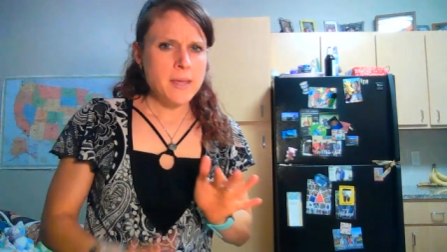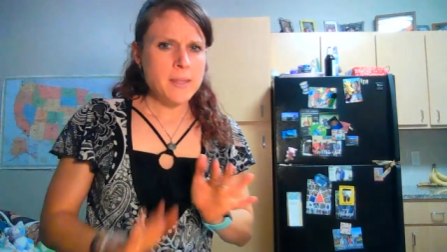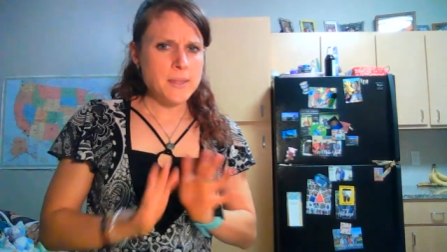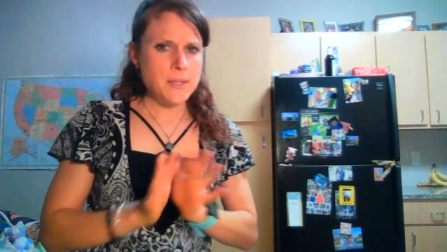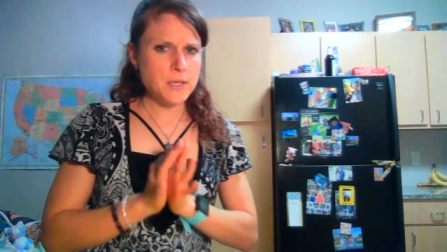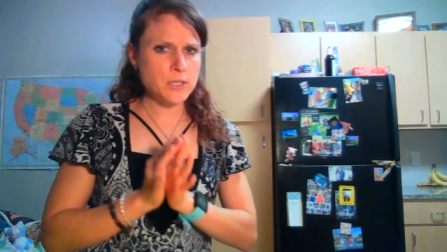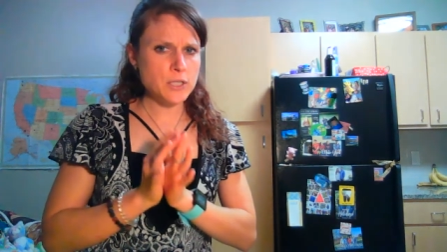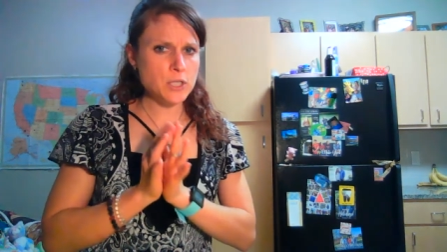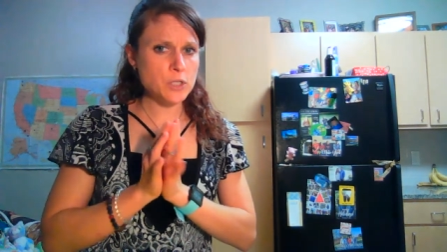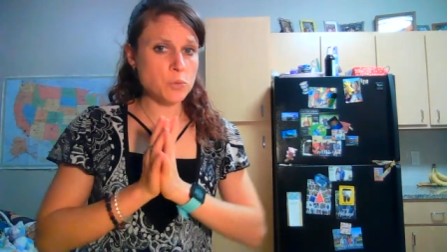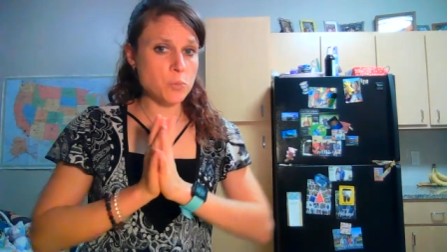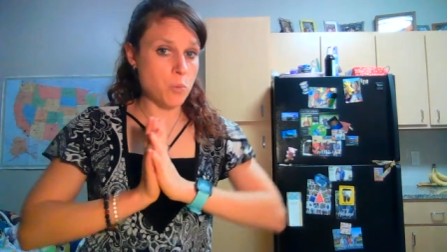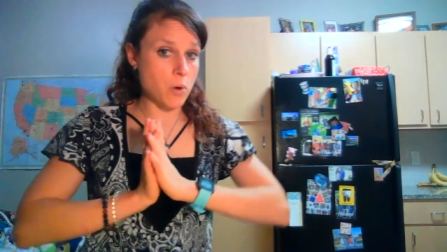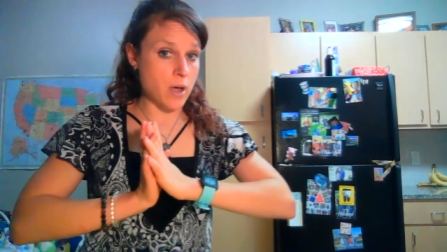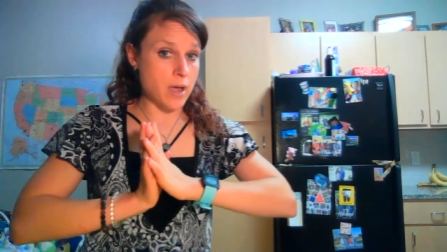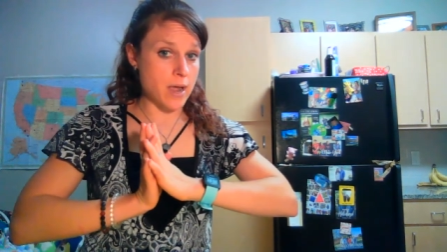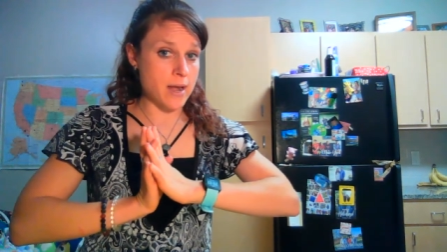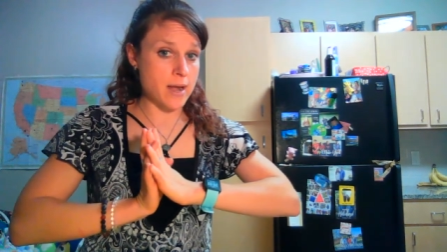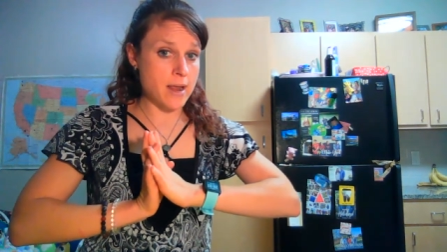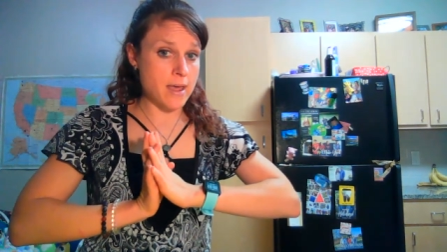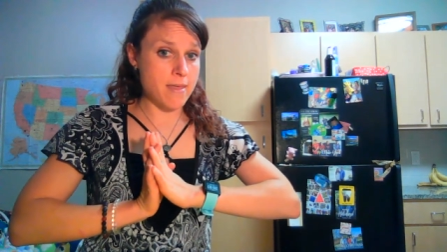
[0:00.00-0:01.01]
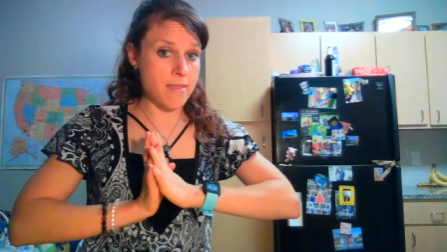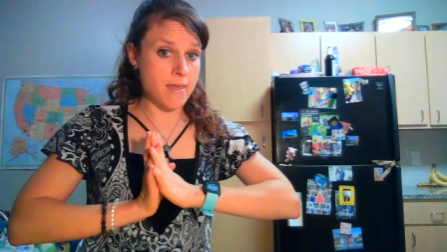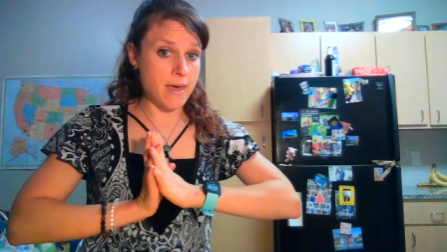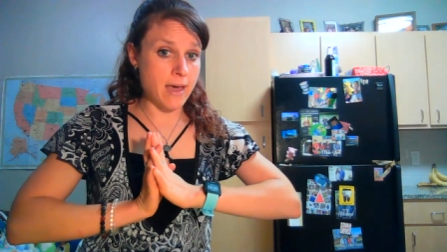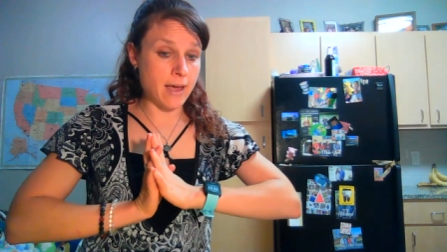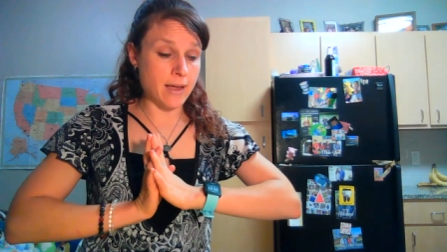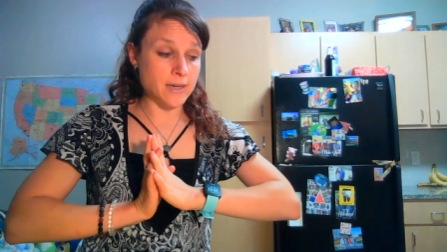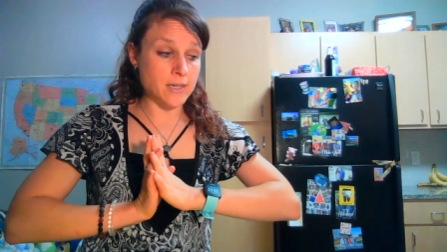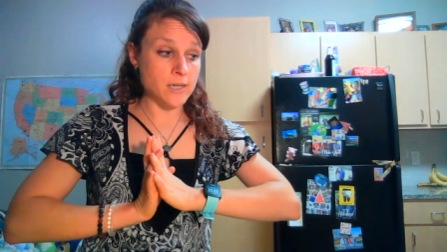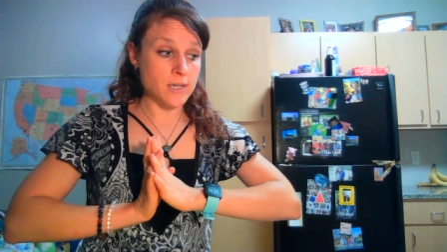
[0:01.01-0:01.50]
this is one
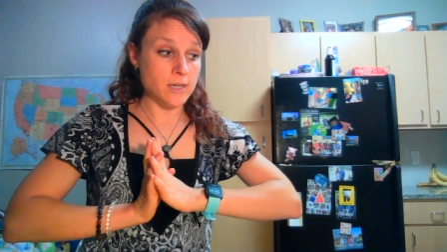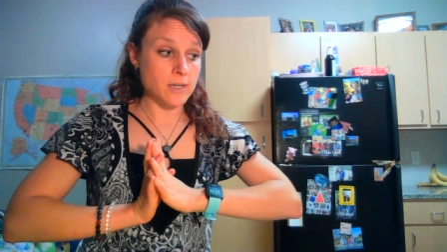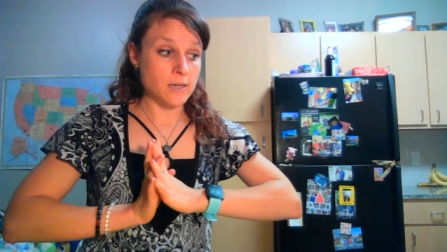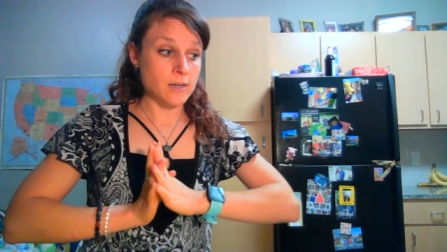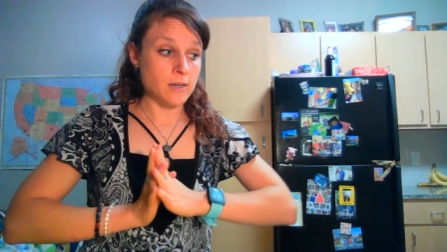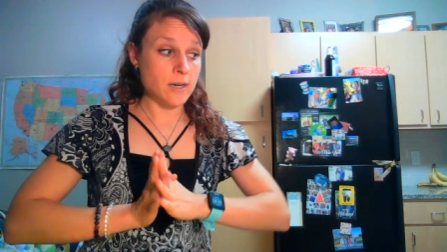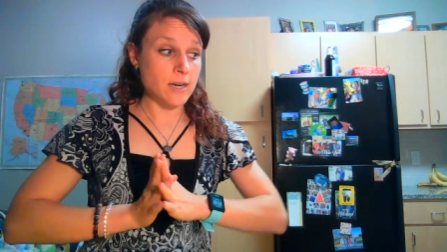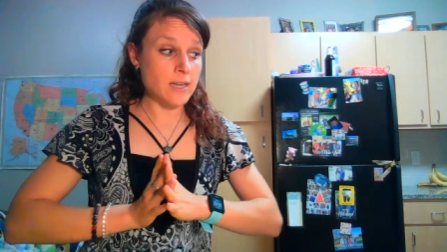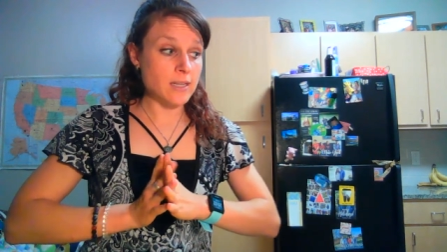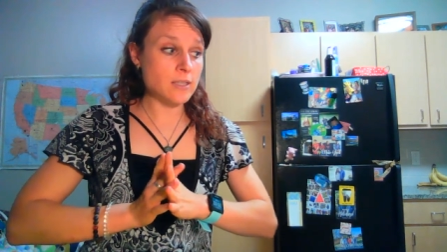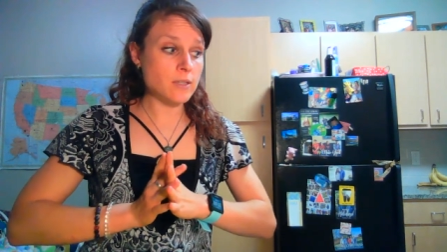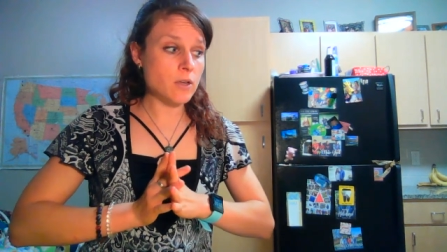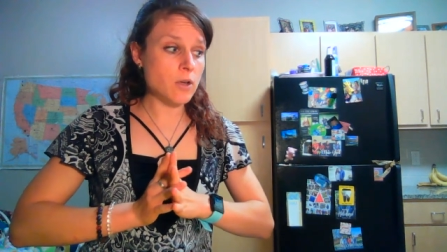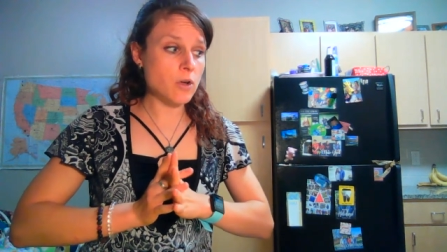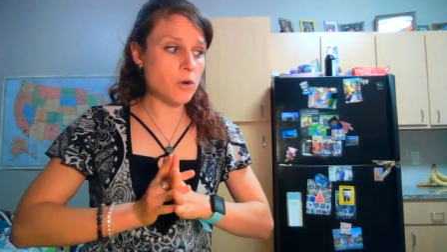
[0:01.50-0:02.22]
that is